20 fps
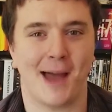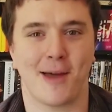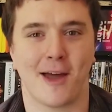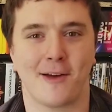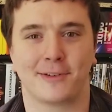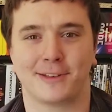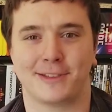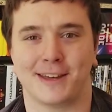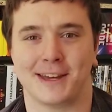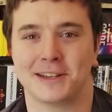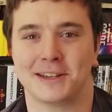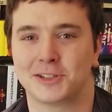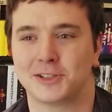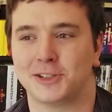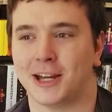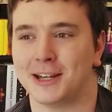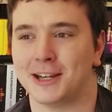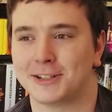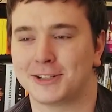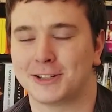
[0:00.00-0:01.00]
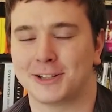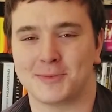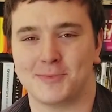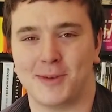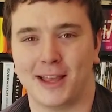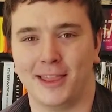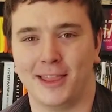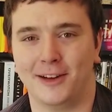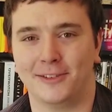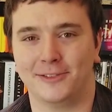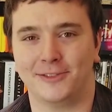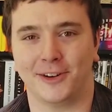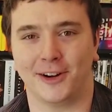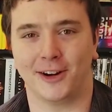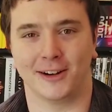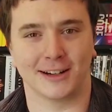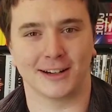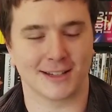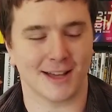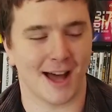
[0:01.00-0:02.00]
everything's changed because my love for
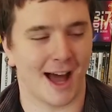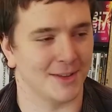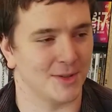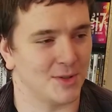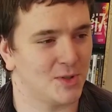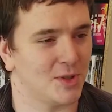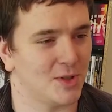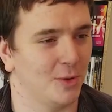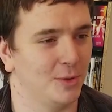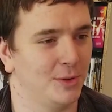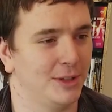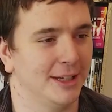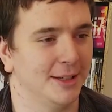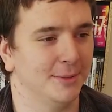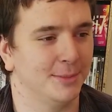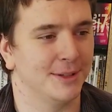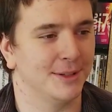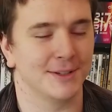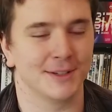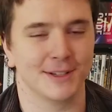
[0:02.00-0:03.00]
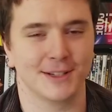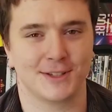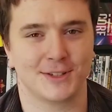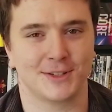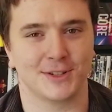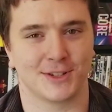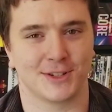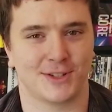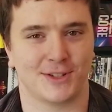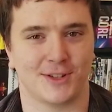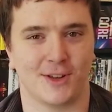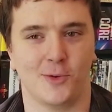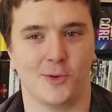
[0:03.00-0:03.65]
her has gotten so deep, and it's just